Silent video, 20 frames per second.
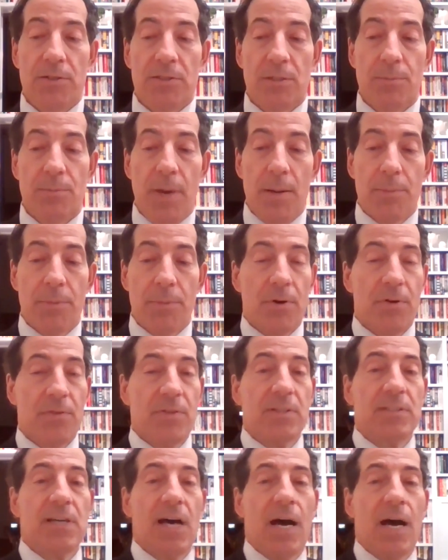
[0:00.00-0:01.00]
as a member of
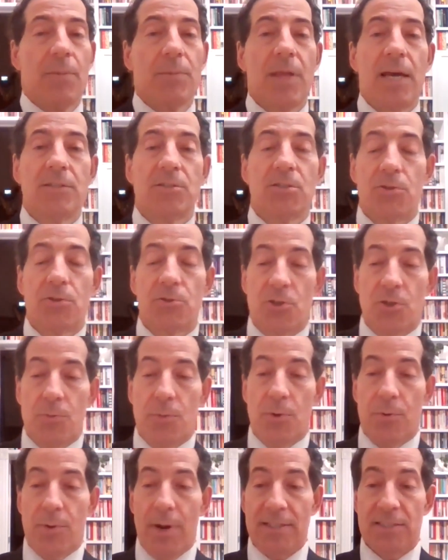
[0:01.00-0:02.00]
the Tom Lantos
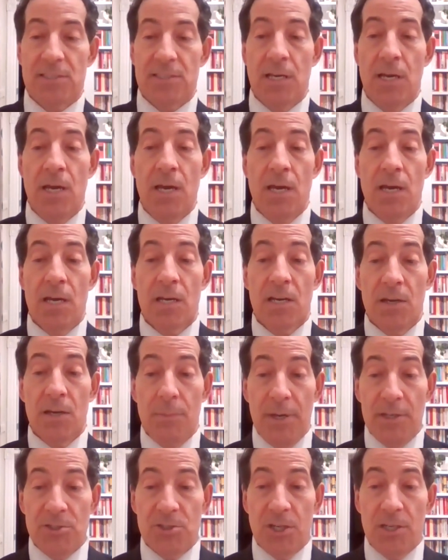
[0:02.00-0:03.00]
Human Rights
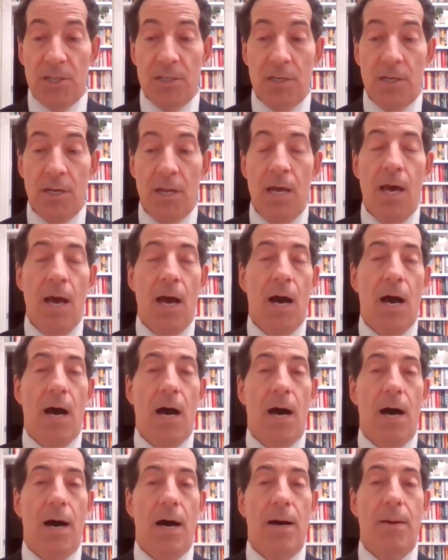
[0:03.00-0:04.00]
Commission,
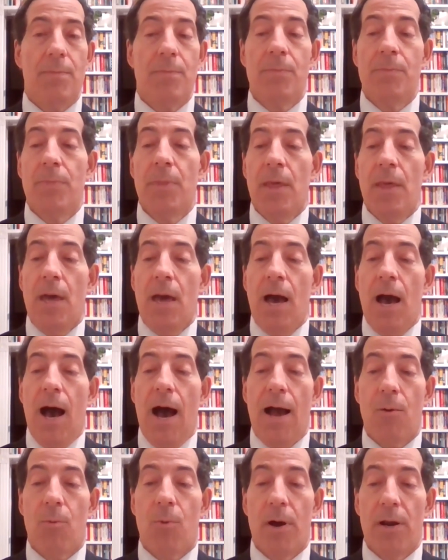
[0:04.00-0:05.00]

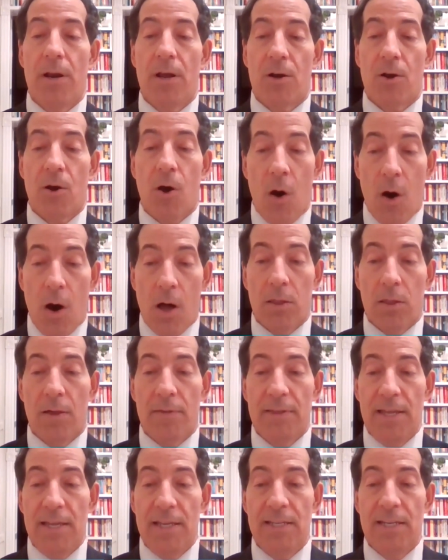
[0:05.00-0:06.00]
I want to call on
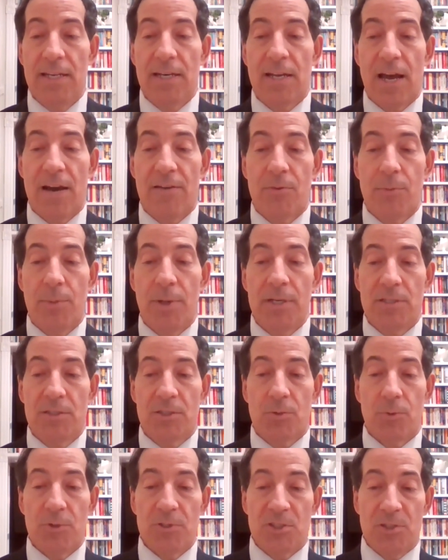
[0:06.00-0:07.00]
the Indian government
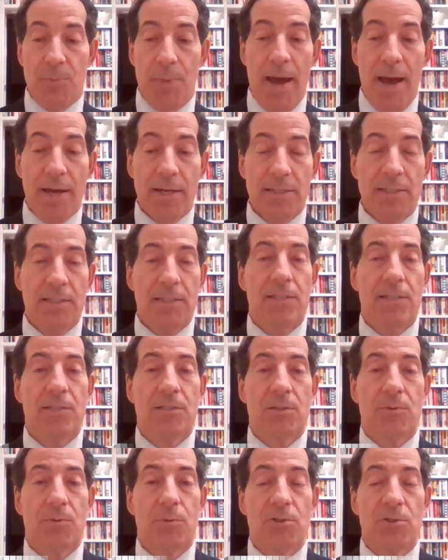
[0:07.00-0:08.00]
to respect and
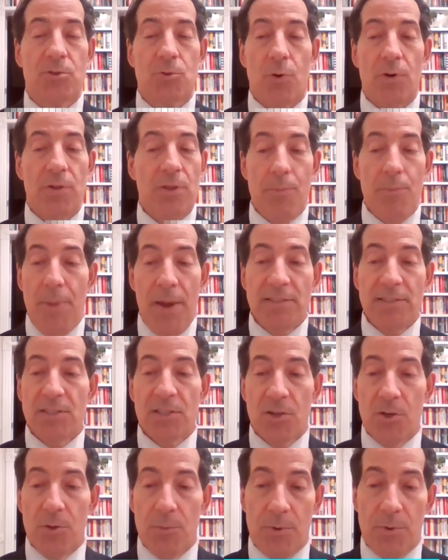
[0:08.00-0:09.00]
to restore the basic
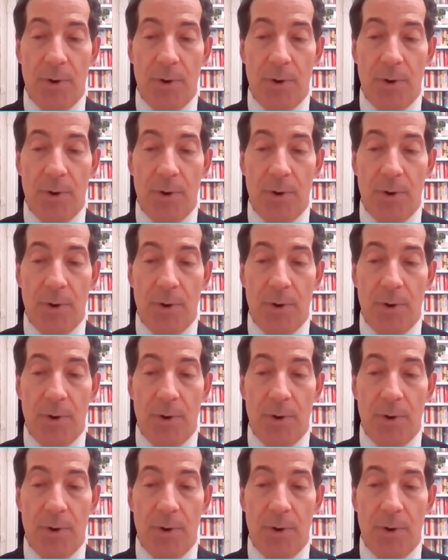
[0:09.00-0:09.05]
human